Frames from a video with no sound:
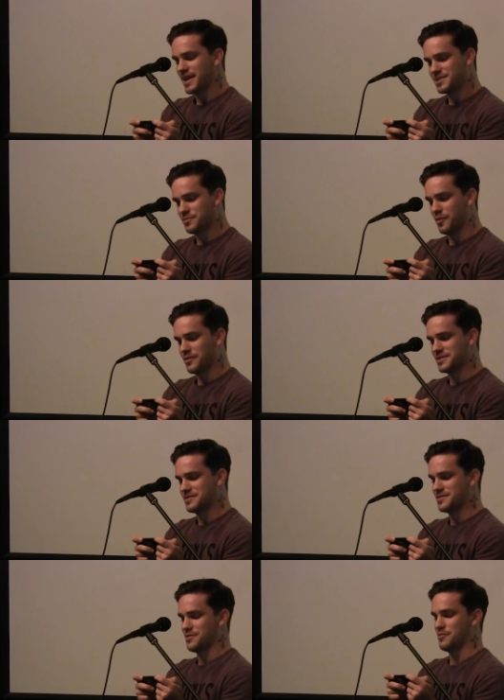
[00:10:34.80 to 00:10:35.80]
fast
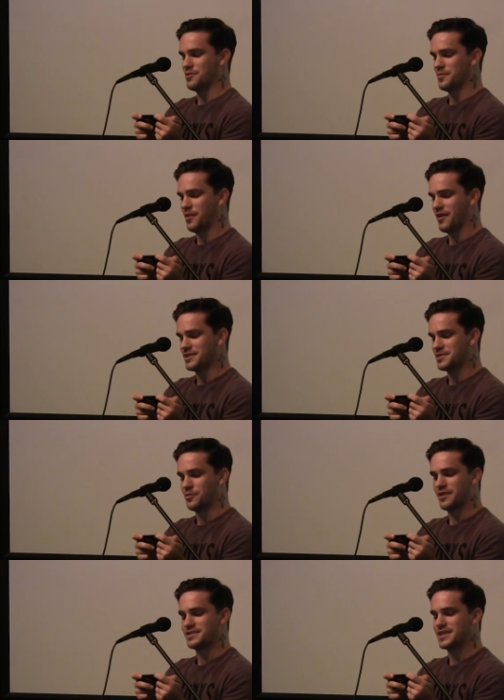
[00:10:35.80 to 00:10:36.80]
forwards through the parts
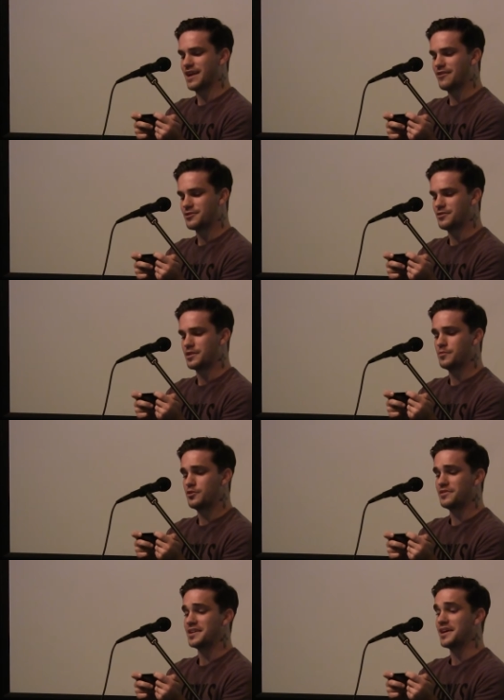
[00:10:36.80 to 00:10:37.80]
where his character in the
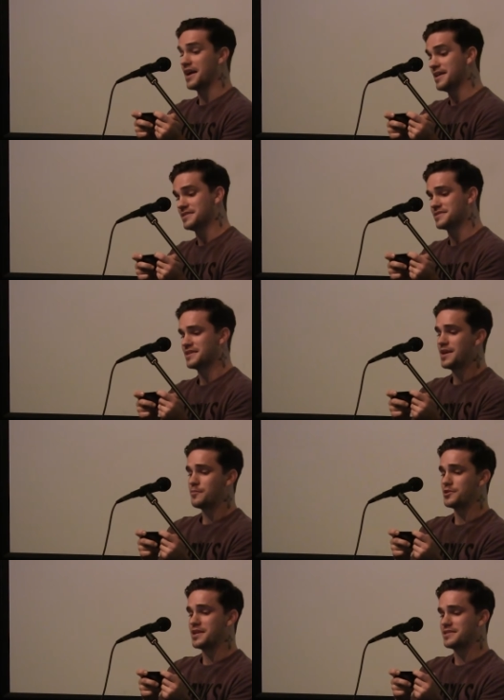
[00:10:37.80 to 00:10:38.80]
movie, Ace,
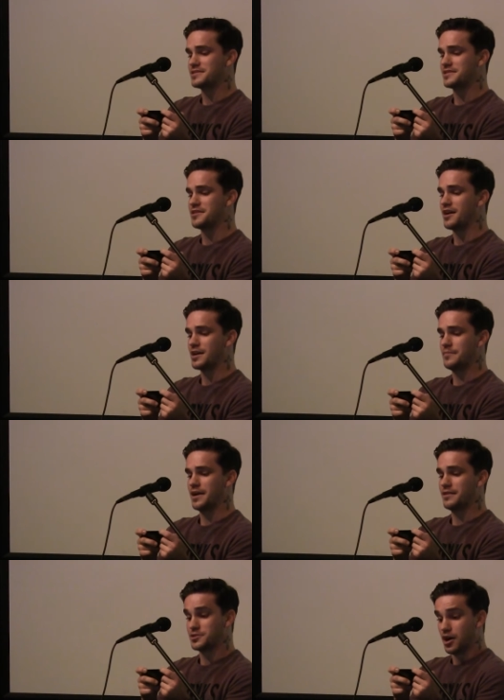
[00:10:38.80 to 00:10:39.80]
pretends to talk
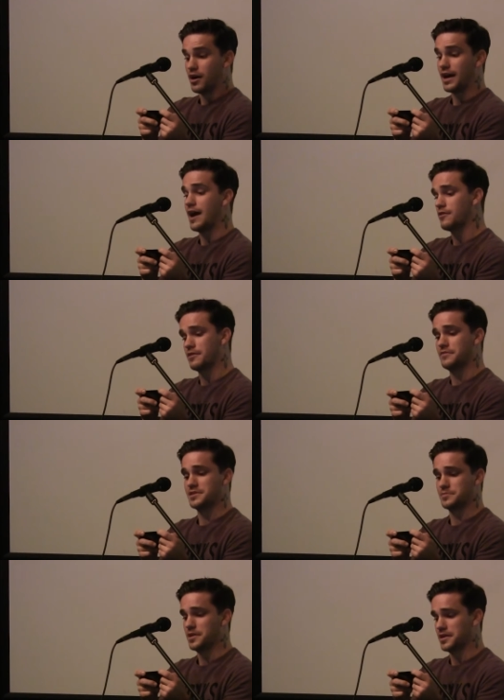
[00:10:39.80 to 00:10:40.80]
about talk out of
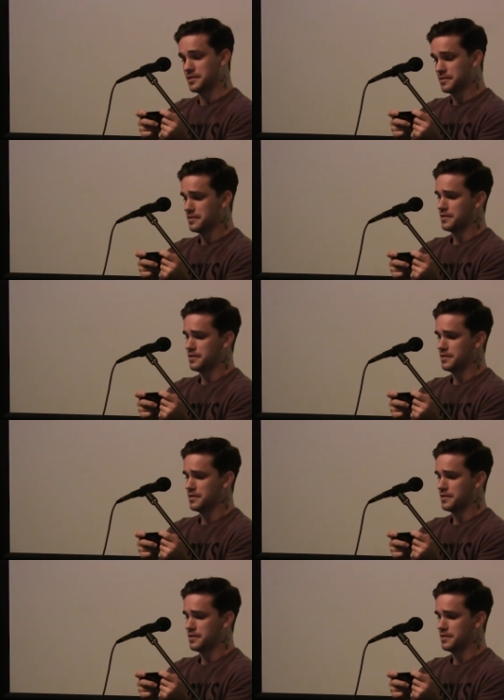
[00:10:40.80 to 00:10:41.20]
his butt.